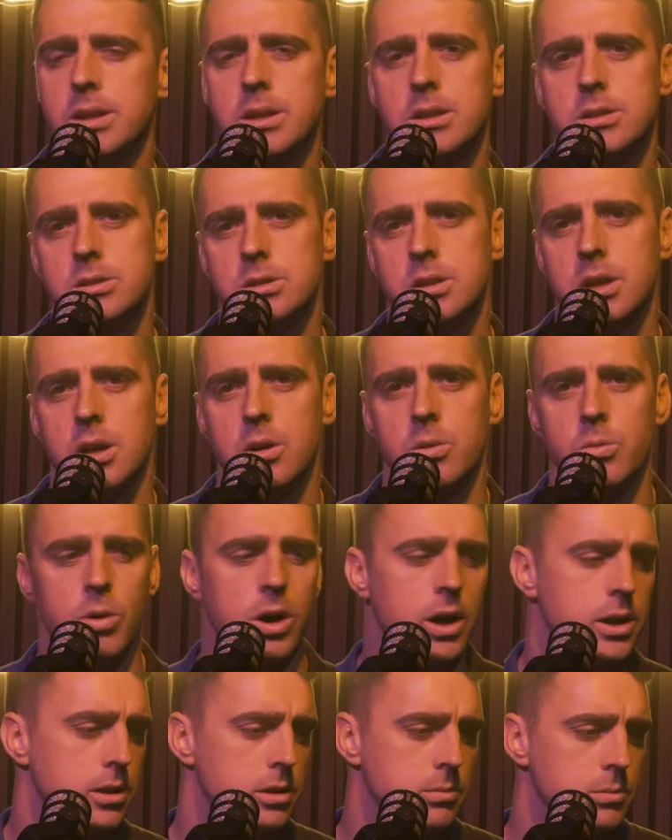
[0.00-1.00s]
that's
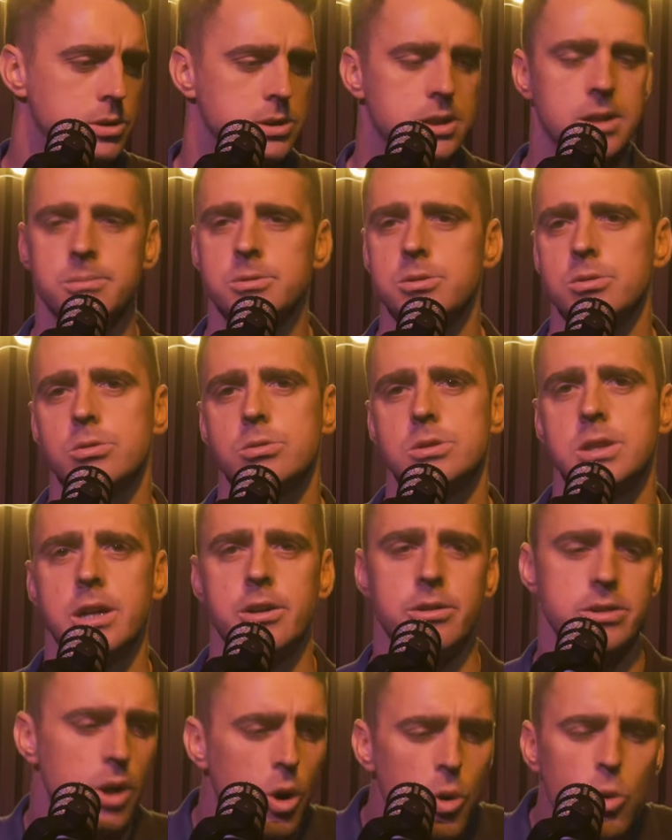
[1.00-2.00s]
white that Muslims are all
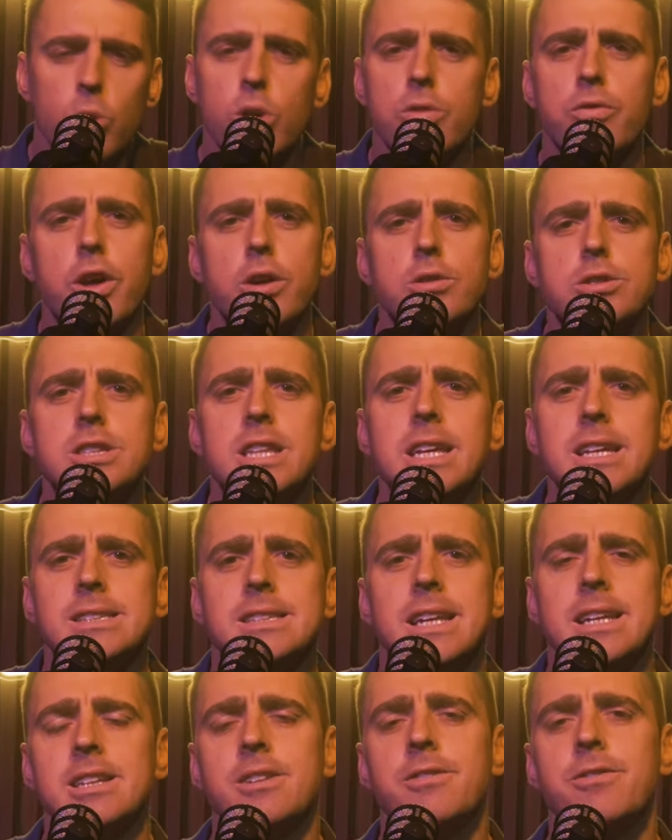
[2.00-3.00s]
terrorists? All of those things,
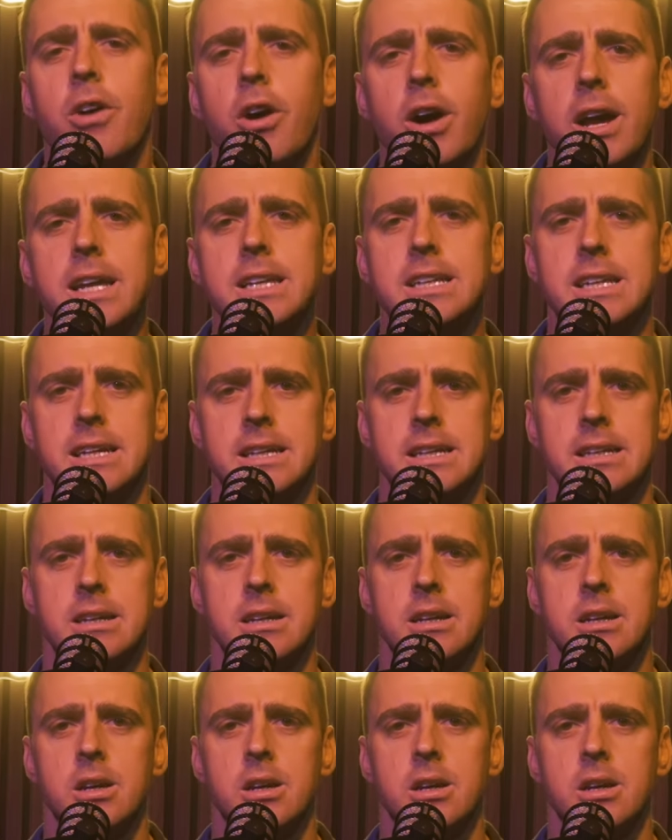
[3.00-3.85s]
they're dividing.